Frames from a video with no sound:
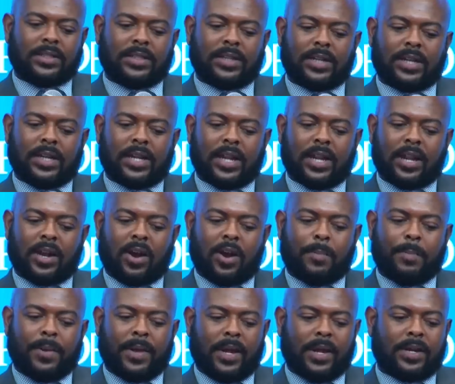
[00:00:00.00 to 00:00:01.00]
articulating,
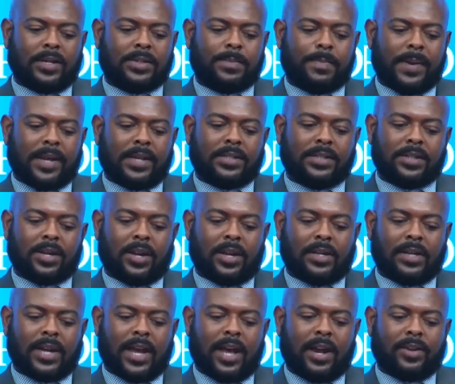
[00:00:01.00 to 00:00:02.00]
our plan is based
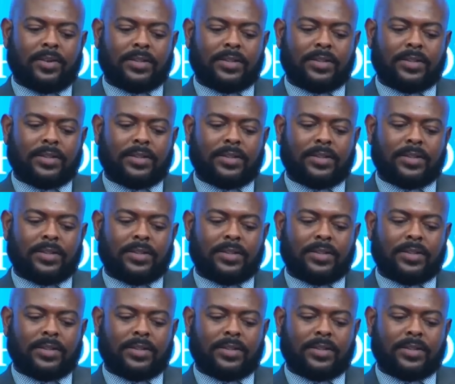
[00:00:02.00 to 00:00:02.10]
on not